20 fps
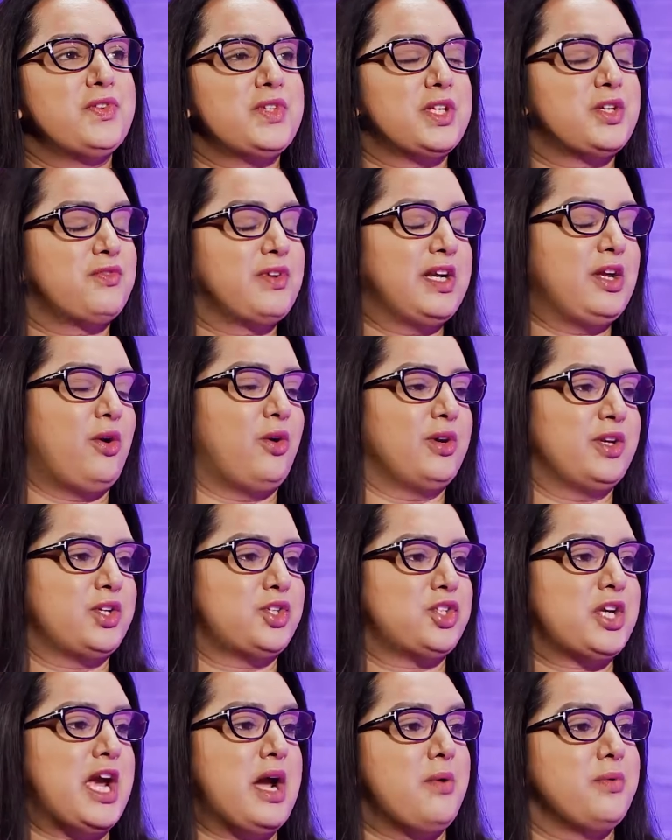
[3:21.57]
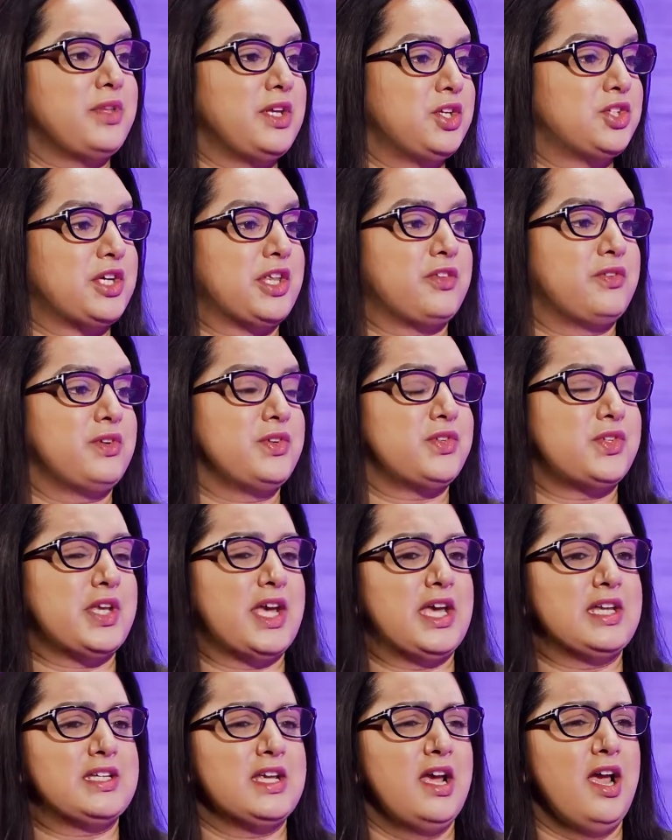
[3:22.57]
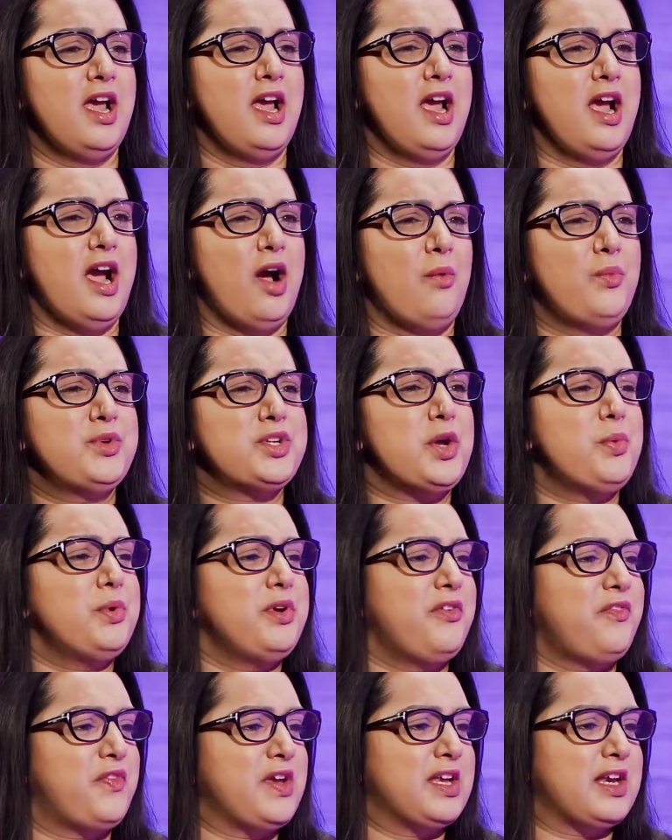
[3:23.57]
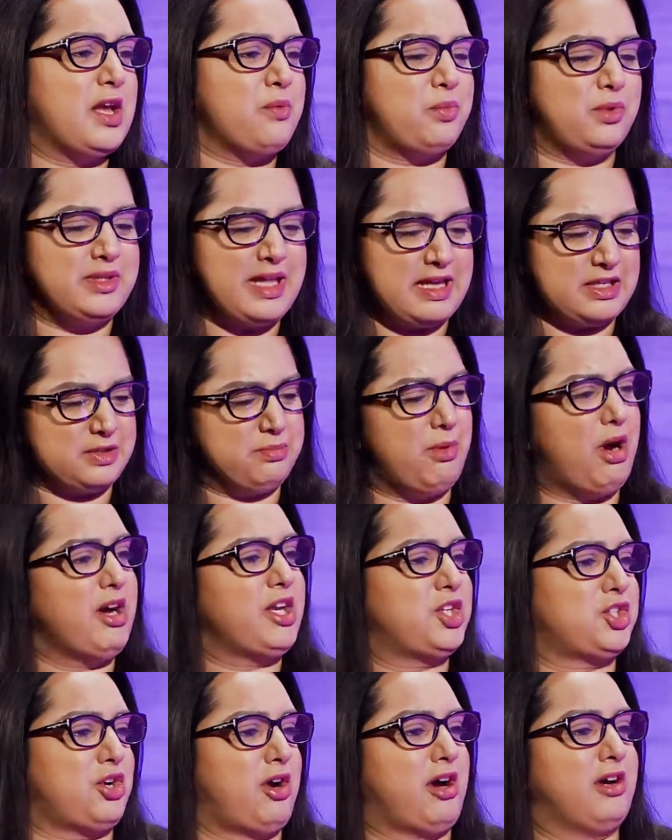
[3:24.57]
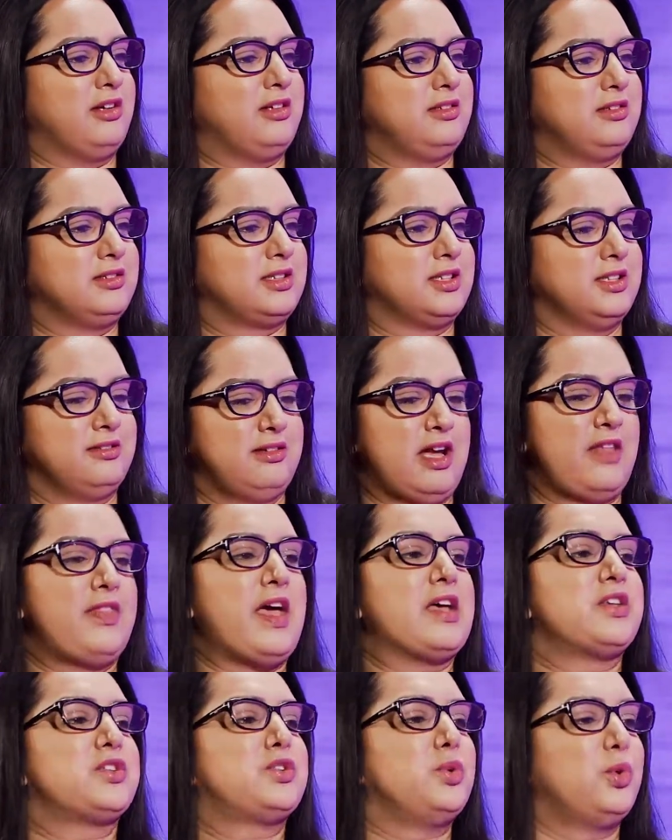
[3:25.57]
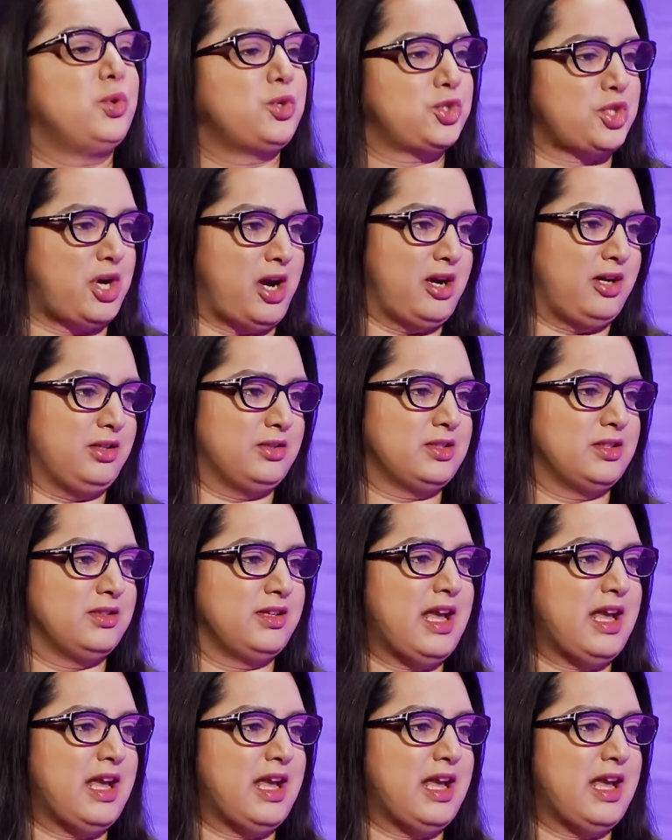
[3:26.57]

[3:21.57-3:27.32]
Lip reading: had a really honest chat with each other and said, we don't want to feel like, well, that's my child and that's your child.